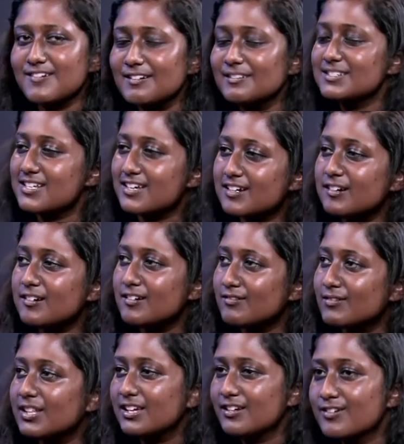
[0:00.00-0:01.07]
I was like,
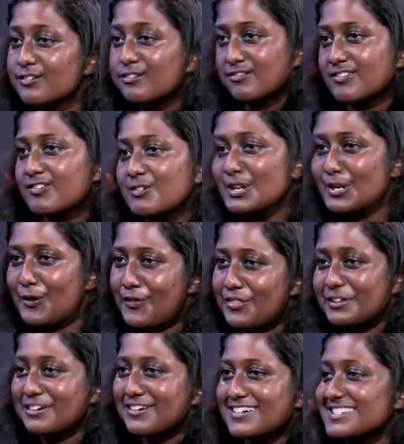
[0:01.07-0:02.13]
oh, well, I know Greek
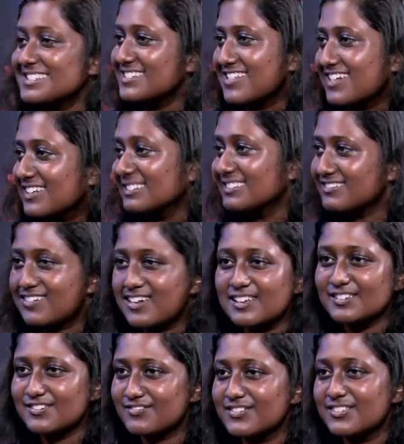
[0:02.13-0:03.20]
Orthodox, is that
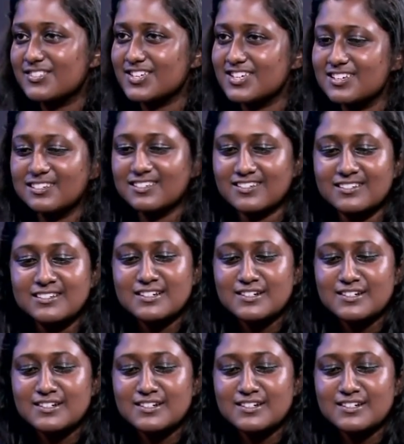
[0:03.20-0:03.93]
kind of a thing? And